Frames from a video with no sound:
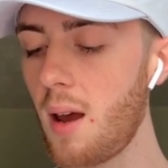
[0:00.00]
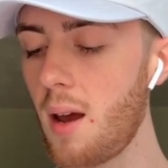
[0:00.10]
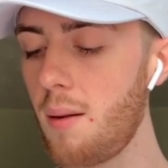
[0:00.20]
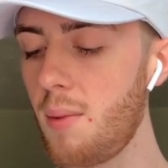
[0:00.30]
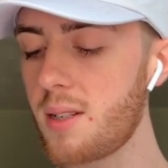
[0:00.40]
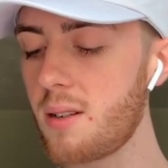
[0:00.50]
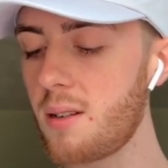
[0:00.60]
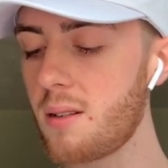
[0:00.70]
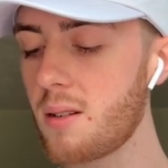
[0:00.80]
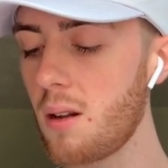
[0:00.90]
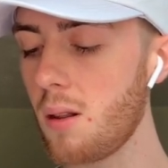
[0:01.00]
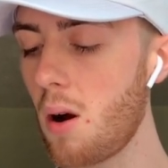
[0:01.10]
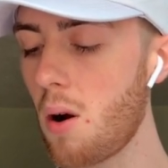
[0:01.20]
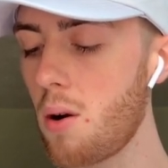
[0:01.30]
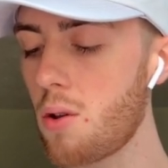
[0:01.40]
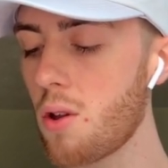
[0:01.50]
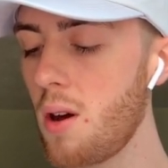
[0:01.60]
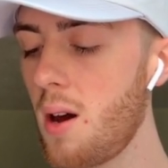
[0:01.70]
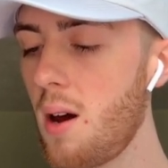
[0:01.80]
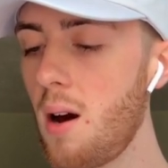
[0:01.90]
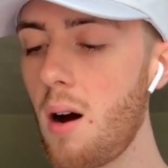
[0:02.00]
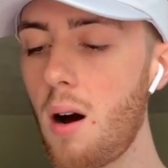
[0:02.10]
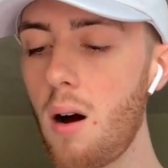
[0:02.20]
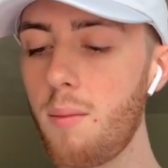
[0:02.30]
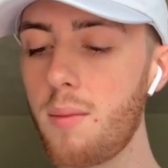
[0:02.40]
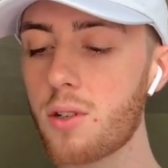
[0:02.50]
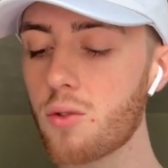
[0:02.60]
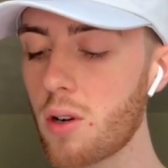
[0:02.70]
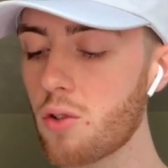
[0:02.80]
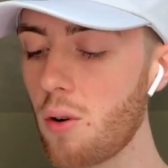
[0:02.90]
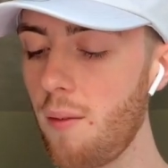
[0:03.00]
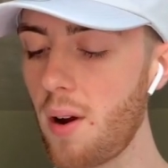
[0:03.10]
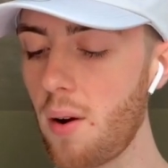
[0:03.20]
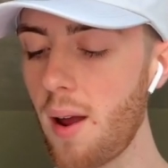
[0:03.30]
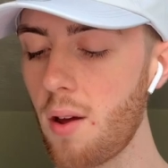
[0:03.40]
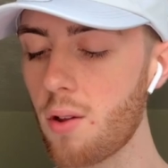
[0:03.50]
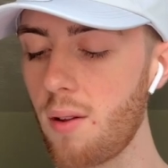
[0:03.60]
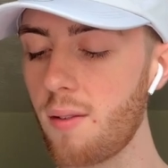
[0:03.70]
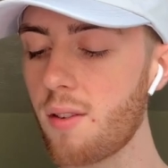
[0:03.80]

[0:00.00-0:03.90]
and misses large structural variations.